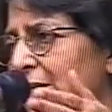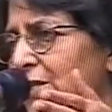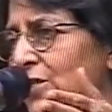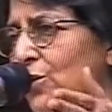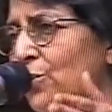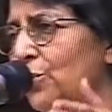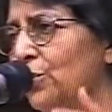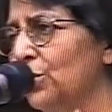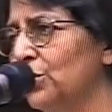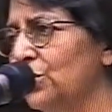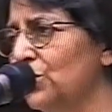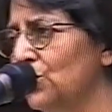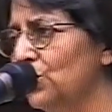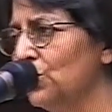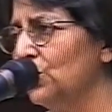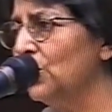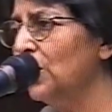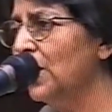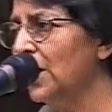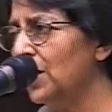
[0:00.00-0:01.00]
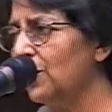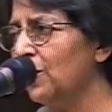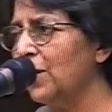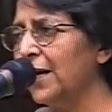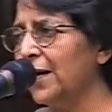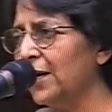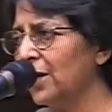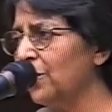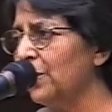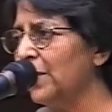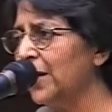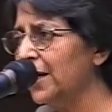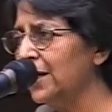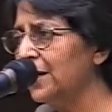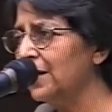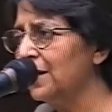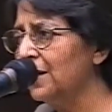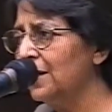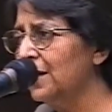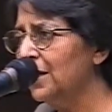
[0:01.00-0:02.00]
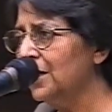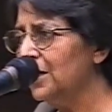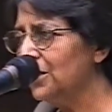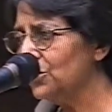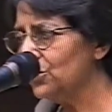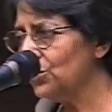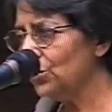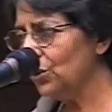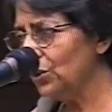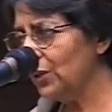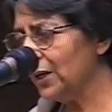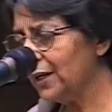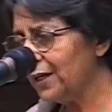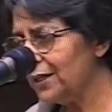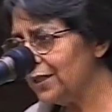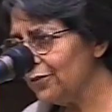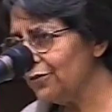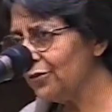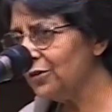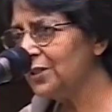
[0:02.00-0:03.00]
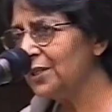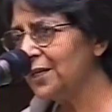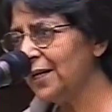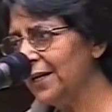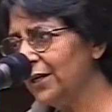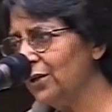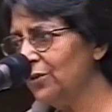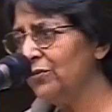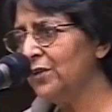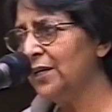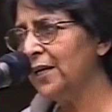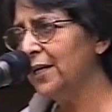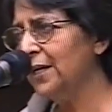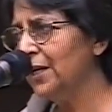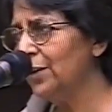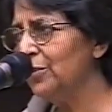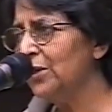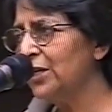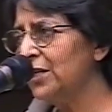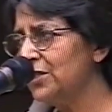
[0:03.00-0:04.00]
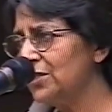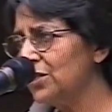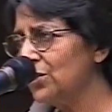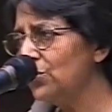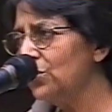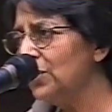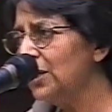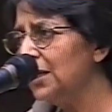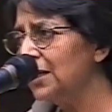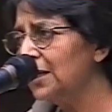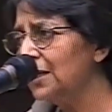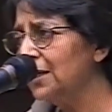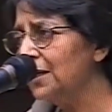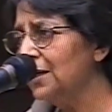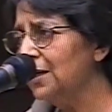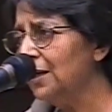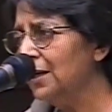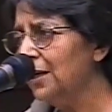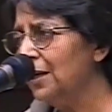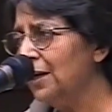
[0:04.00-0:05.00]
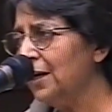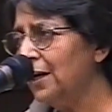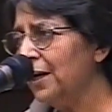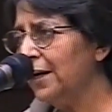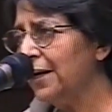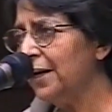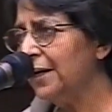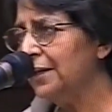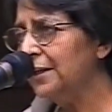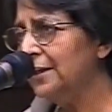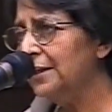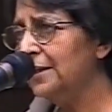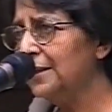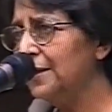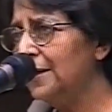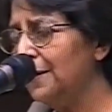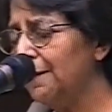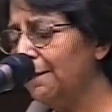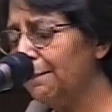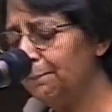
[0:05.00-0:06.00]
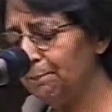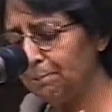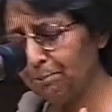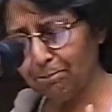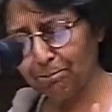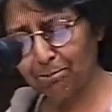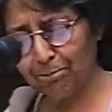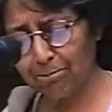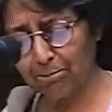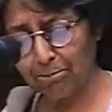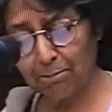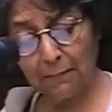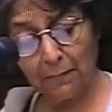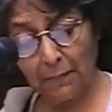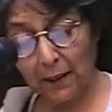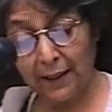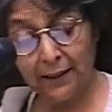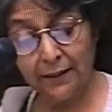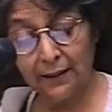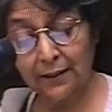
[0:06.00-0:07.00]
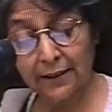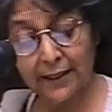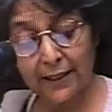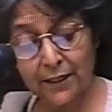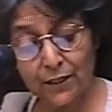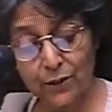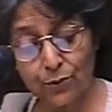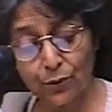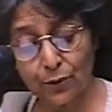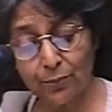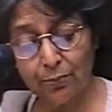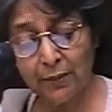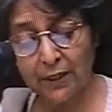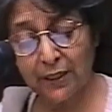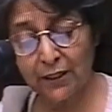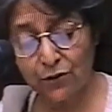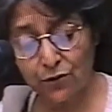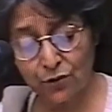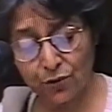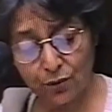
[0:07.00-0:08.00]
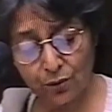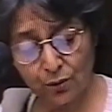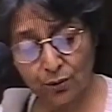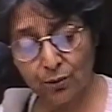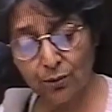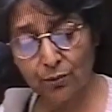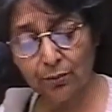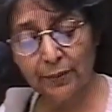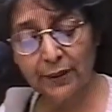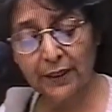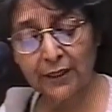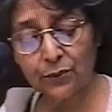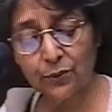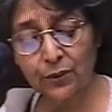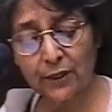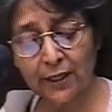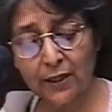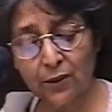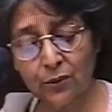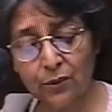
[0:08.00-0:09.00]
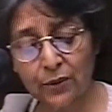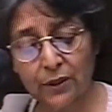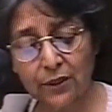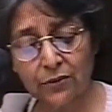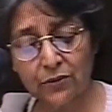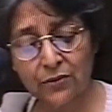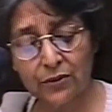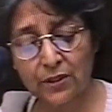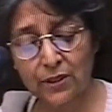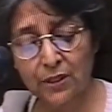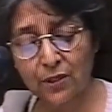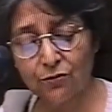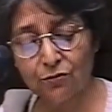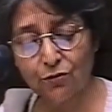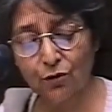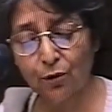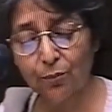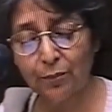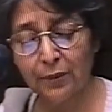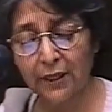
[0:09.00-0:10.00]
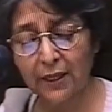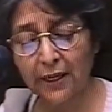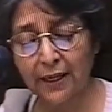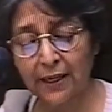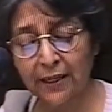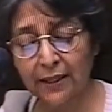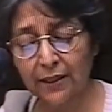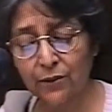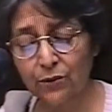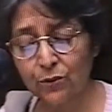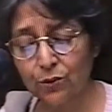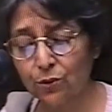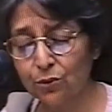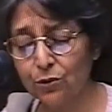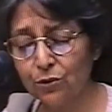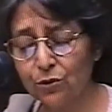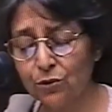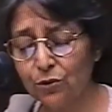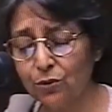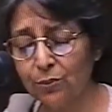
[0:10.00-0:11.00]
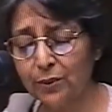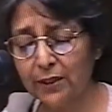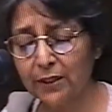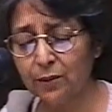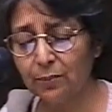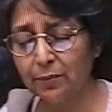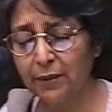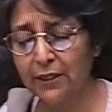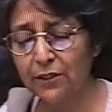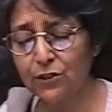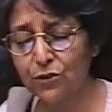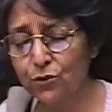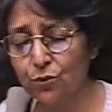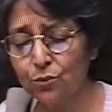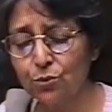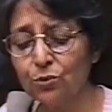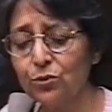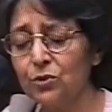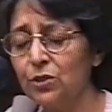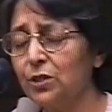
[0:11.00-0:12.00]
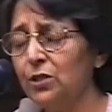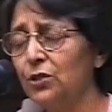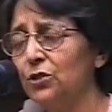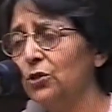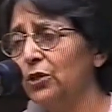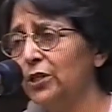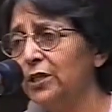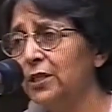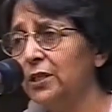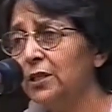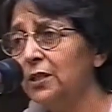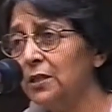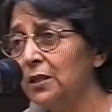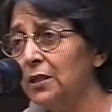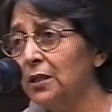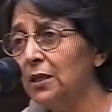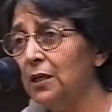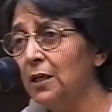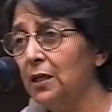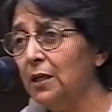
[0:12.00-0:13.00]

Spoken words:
as opposed to a black man. So a different kind of dynamic is at work. And I think that is what made Othello interesting for me. I don't know whether my students enjoyed it,